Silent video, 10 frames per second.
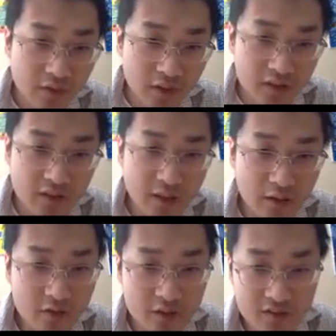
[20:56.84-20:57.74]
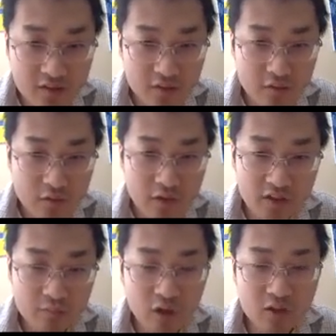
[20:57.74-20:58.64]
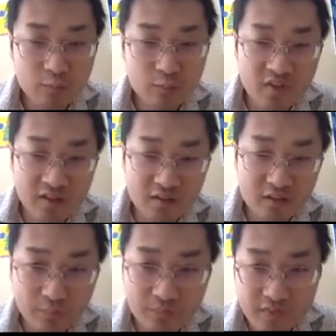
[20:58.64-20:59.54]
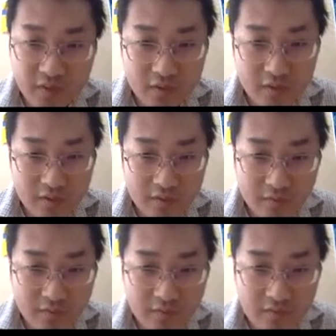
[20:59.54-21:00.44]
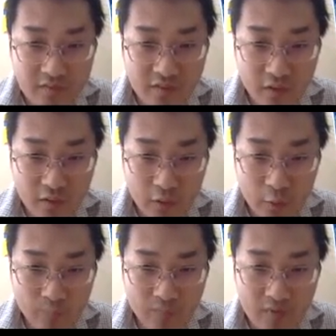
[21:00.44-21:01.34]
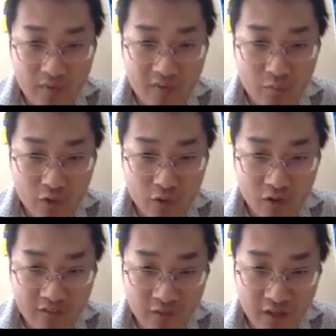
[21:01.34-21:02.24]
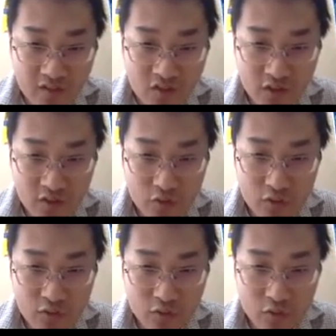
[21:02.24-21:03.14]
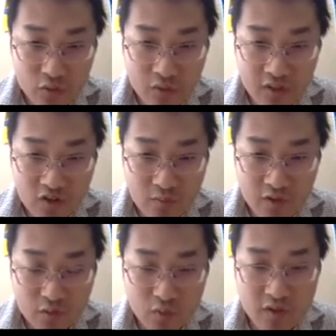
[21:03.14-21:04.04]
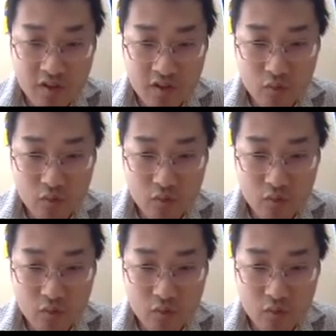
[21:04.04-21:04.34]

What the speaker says: And in our case, it's possible that the W of Sj to Sj plus 1 is